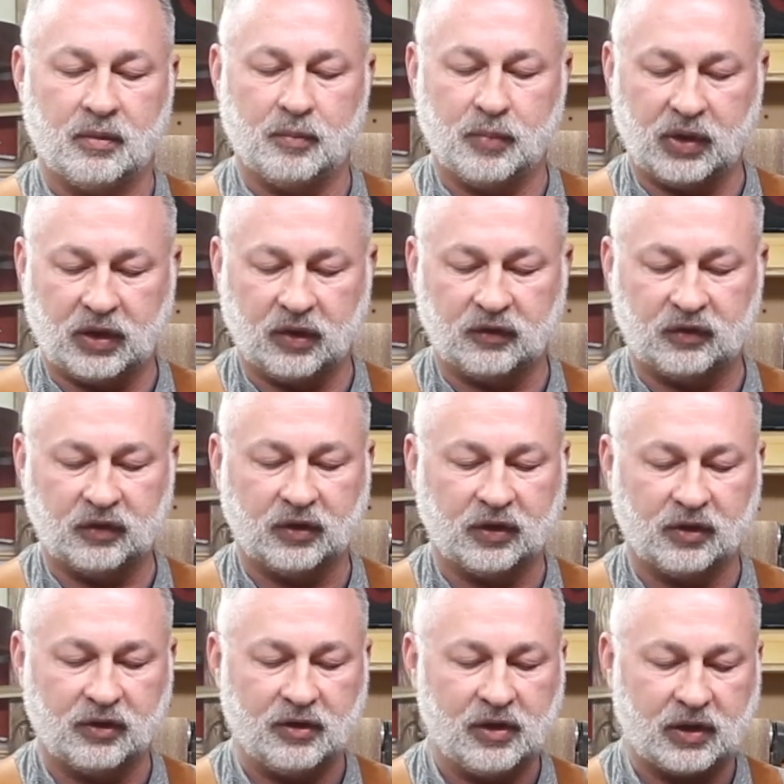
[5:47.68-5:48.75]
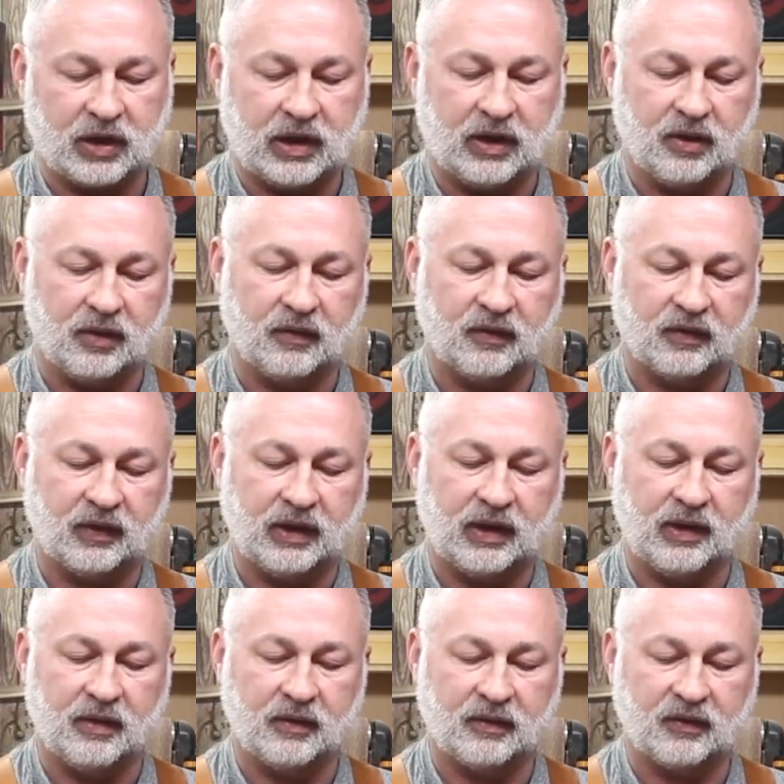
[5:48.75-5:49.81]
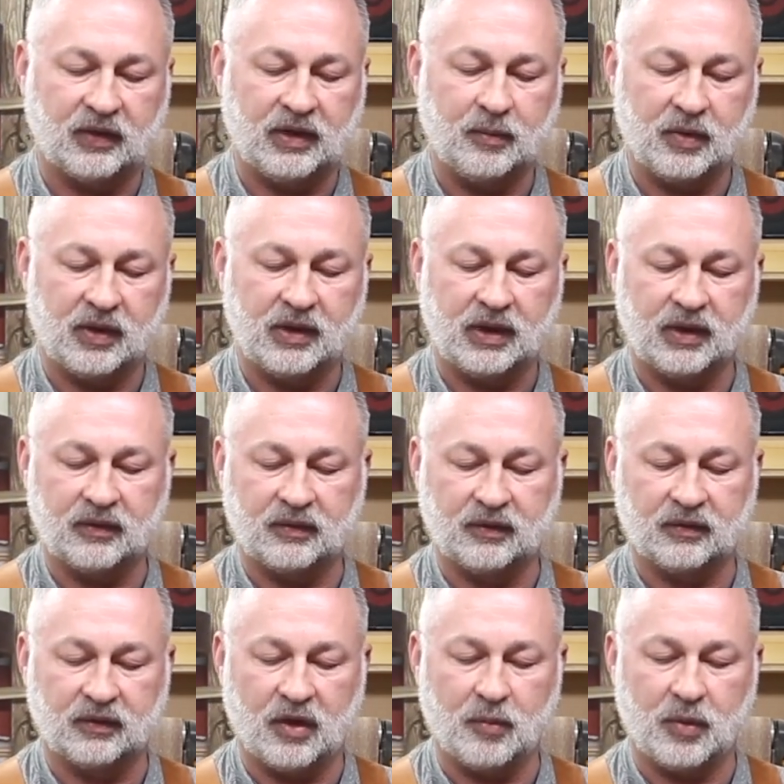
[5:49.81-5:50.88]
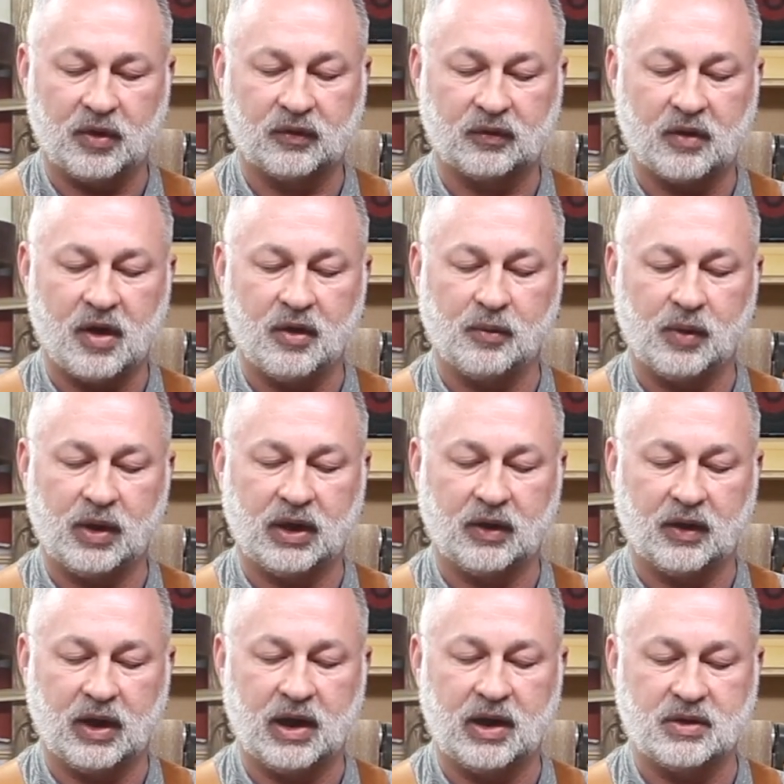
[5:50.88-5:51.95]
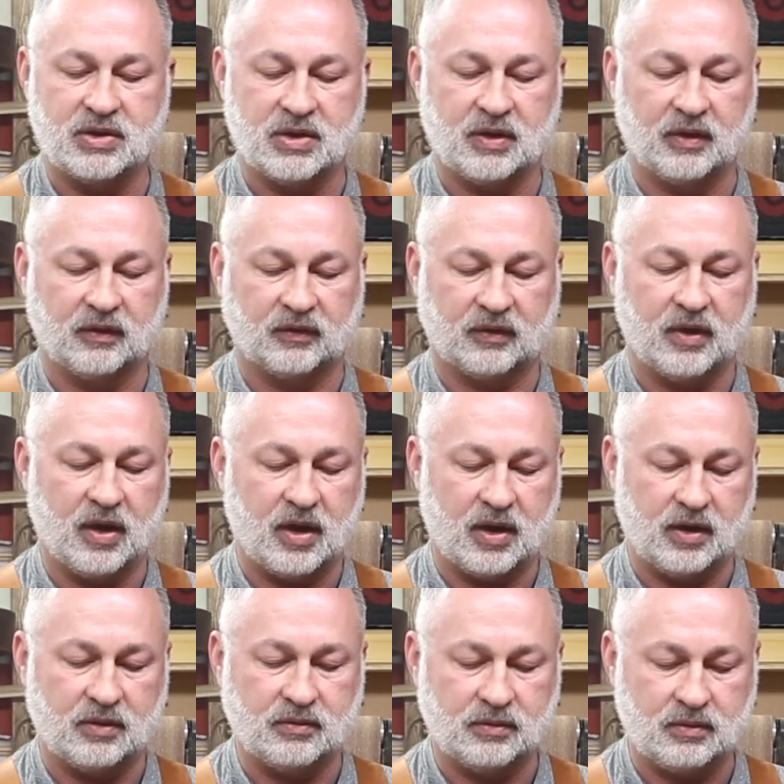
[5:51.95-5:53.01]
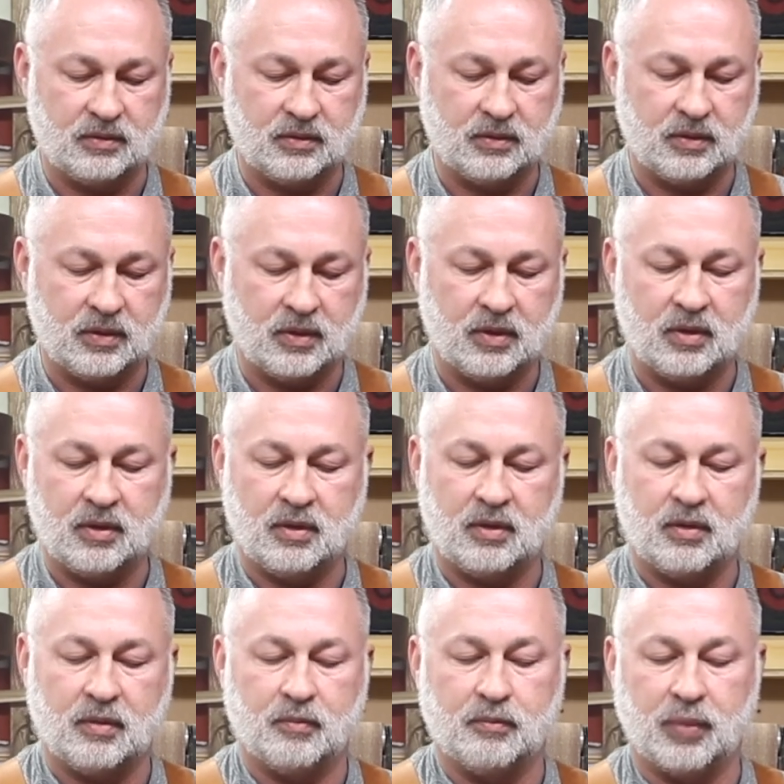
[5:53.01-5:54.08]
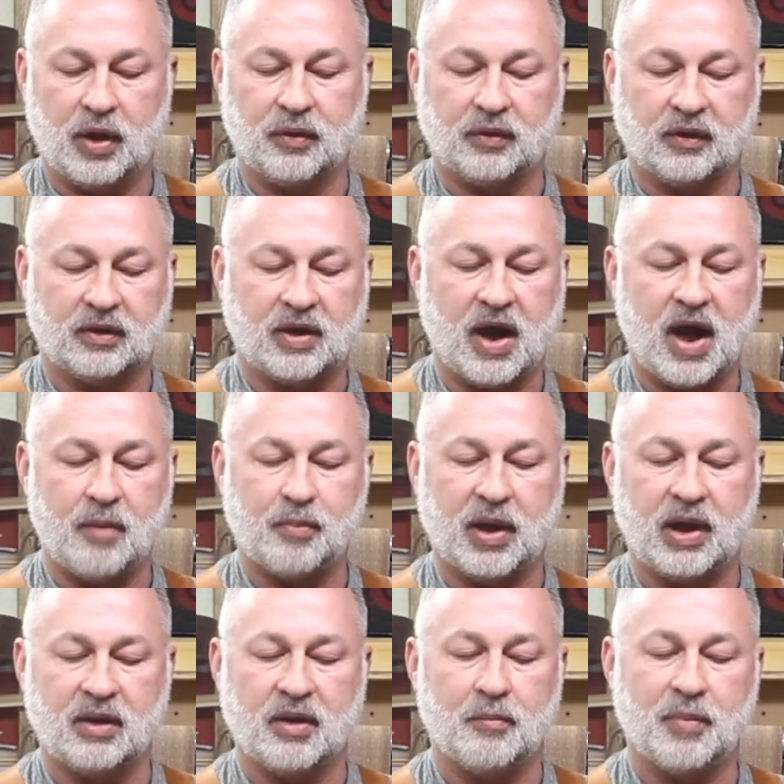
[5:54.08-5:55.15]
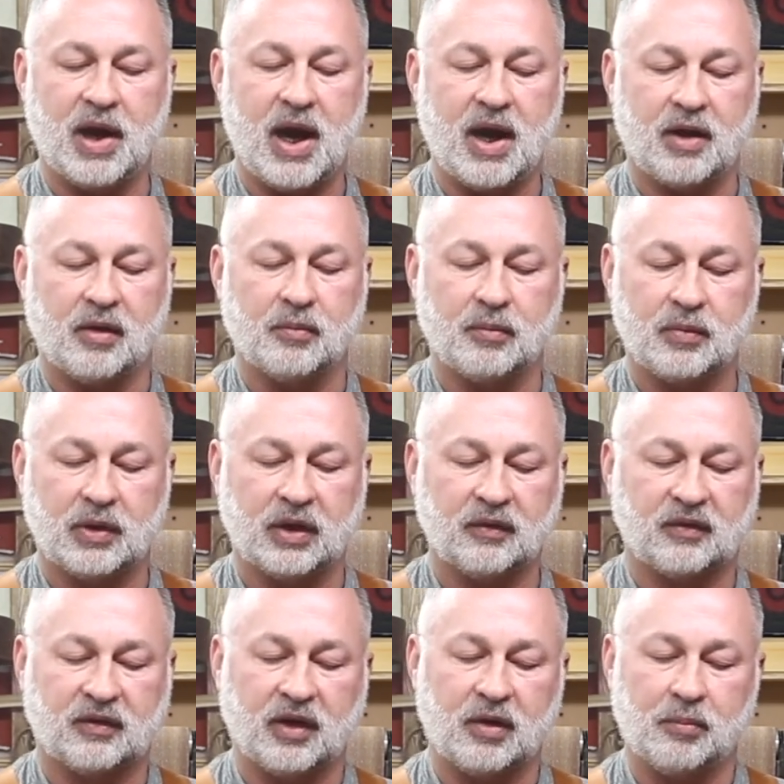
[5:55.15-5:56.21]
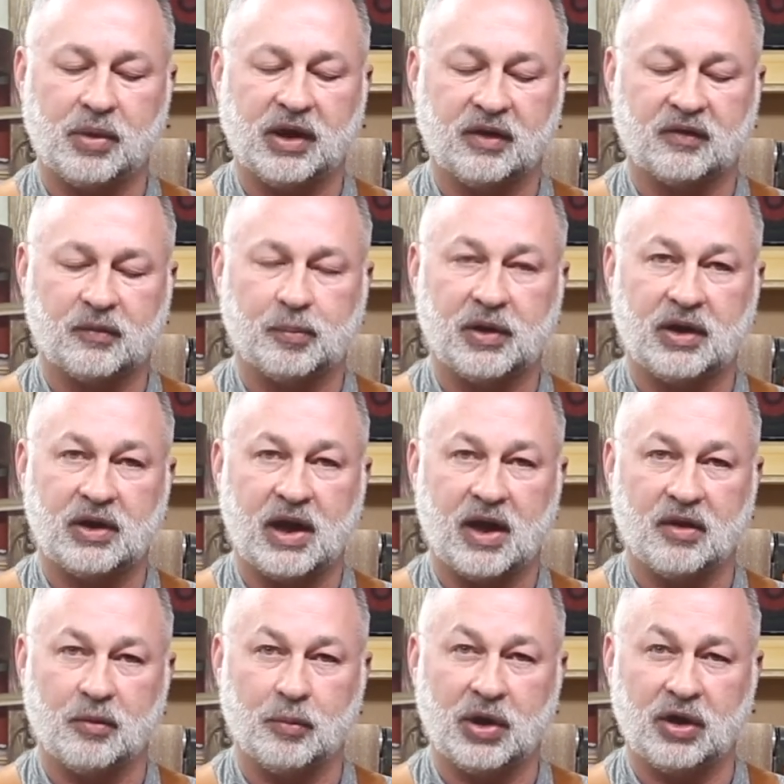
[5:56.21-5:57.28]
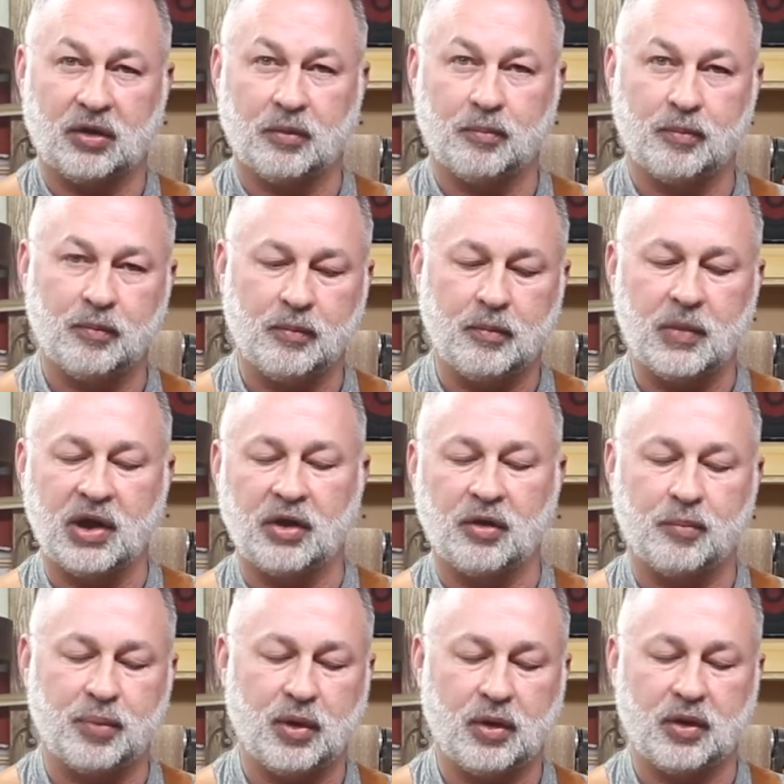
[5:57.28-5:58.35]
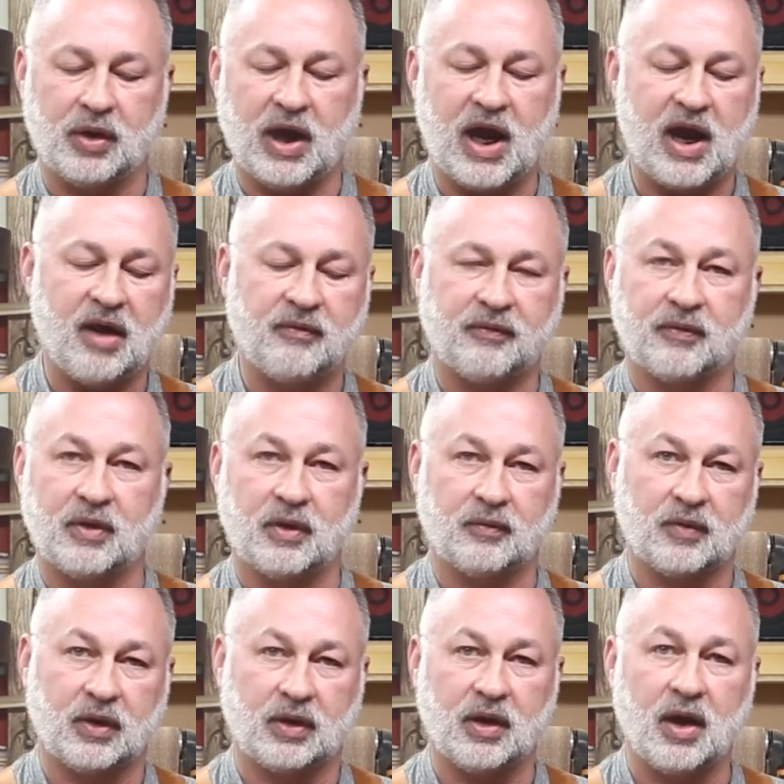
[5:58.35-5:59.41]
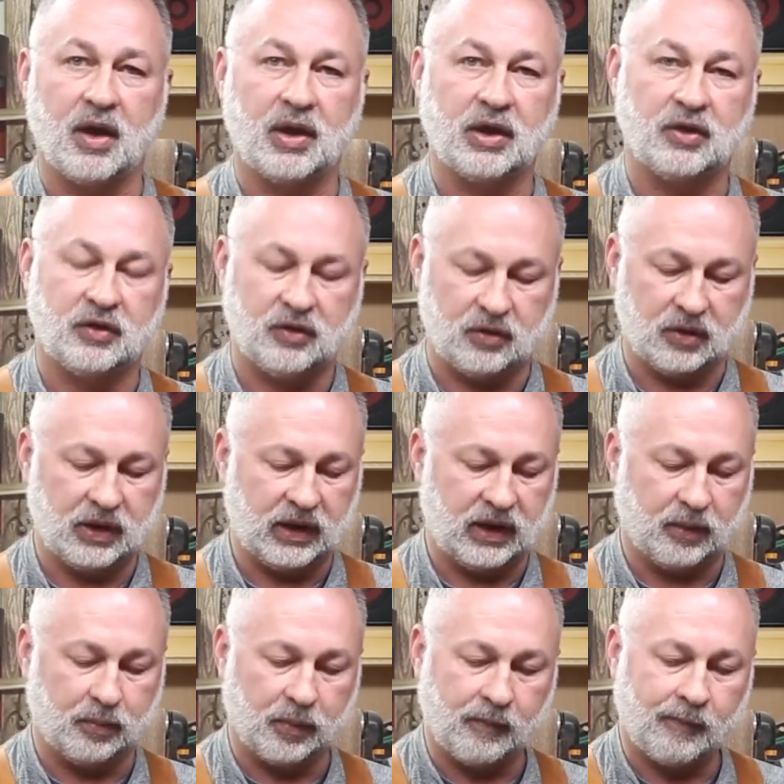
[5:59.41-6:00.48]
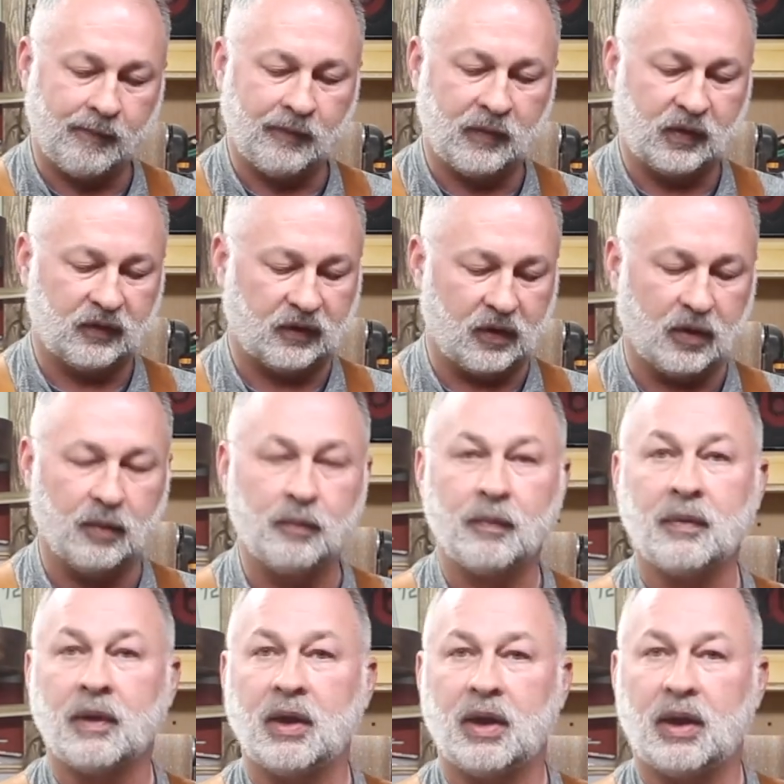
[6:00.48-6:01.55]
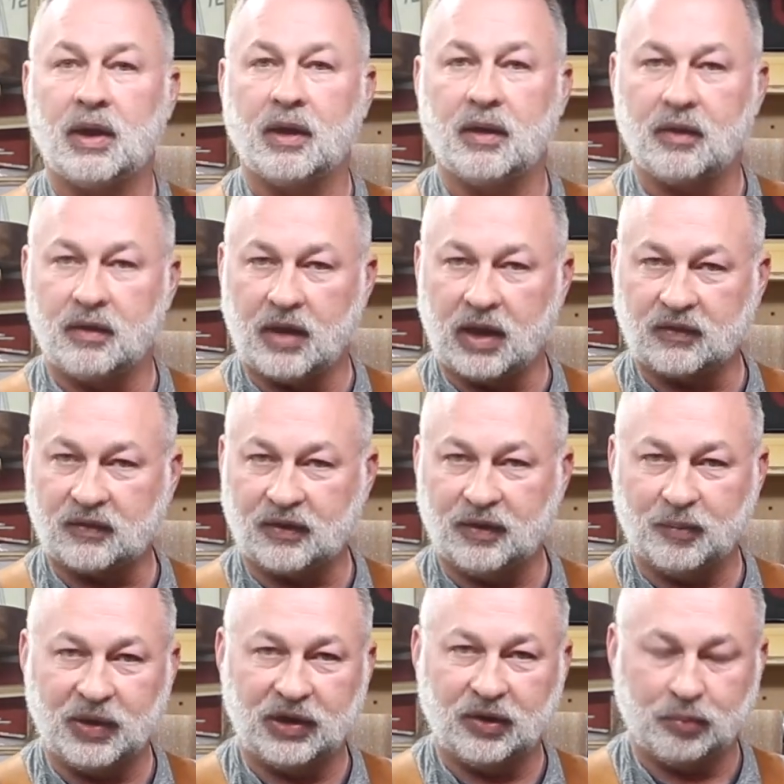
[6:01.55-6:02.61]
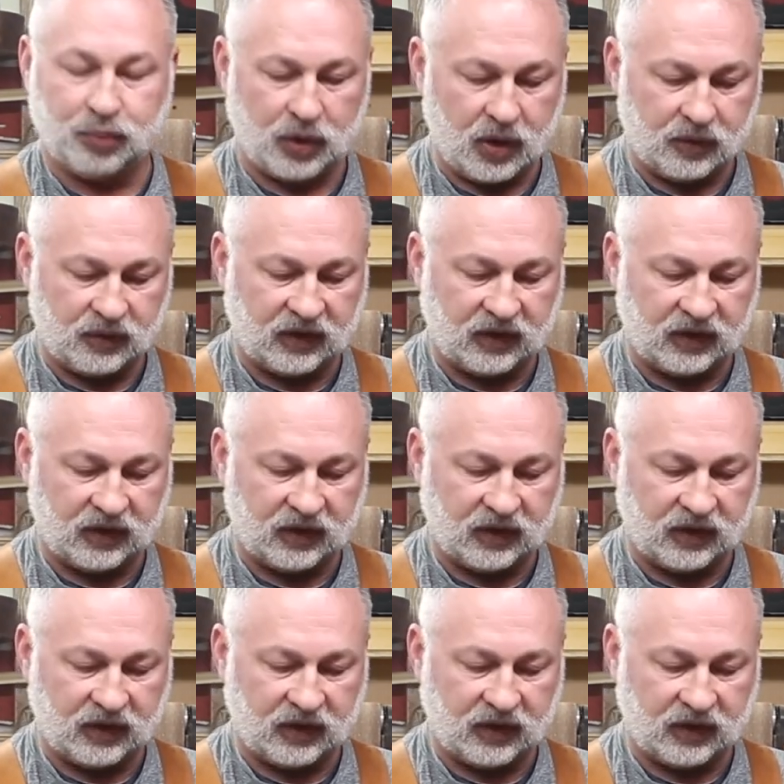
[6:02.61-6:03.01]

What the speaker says: because you can look here and see the seam of this is almost all the way to the edge of this gun, both the top and the bottom, instead of being split down the middle, pulling half of the gun into your hip. So that's going to be your pro